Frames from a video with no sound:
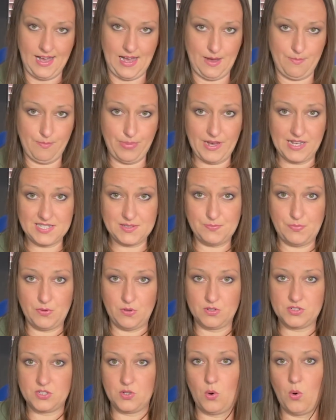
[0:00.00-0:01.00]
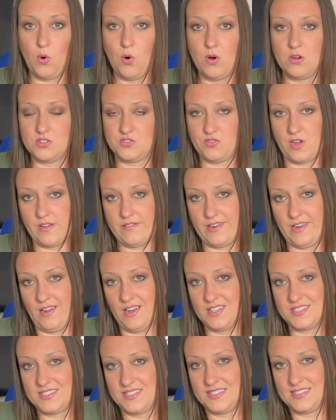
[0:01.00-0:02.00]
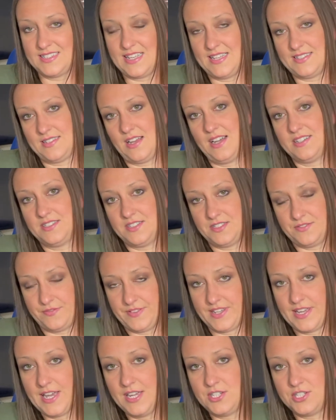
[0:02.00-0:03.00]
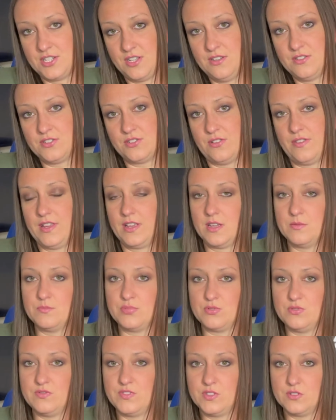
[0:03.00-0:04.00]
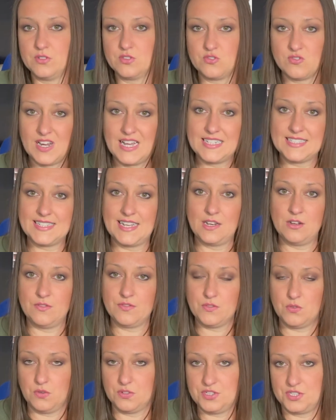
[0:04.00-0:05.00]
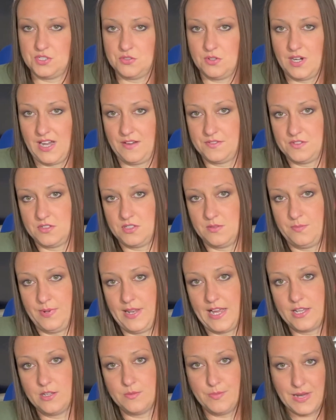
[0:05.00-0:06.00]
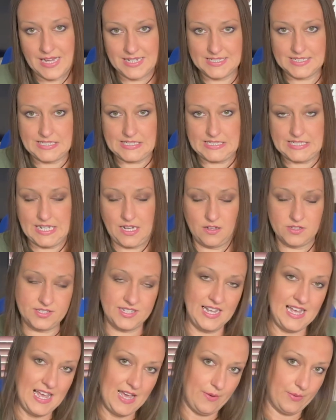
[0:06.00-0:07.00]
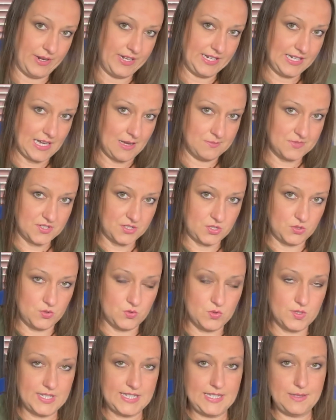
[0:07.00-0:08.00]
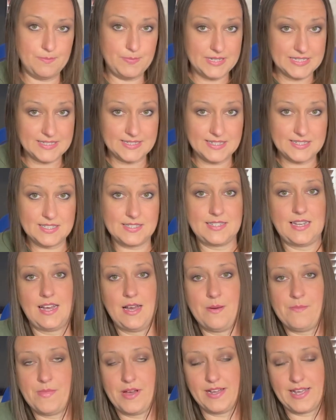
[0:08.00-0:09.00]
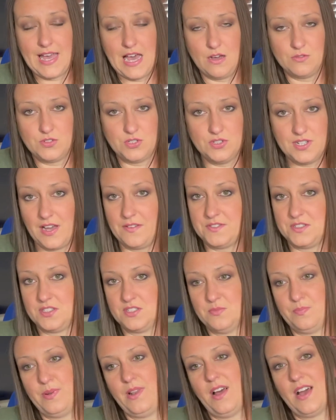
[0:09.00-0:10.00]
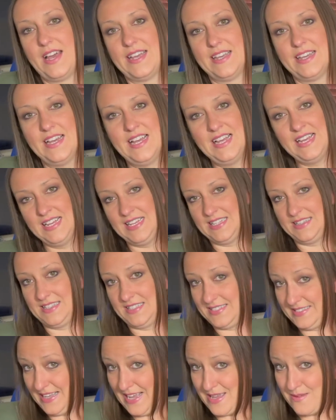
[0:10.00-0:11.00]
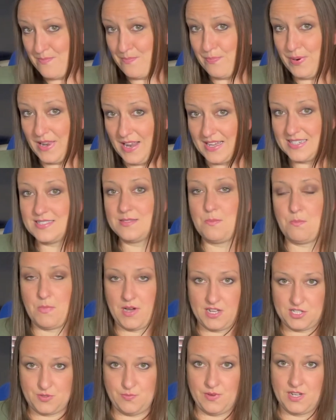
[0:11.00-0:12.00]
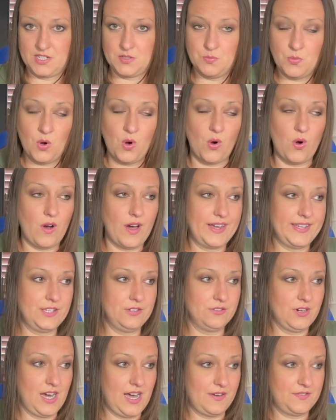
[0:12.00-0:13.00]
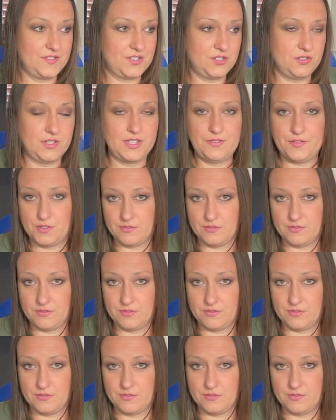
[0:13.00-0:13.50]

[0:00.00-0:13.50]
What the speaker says: passport or driver license as identification so they can prove your address, and of course you'll have to supply your bank details. When it comes to the business account, you have to supply the same plus much more. You have to, if you're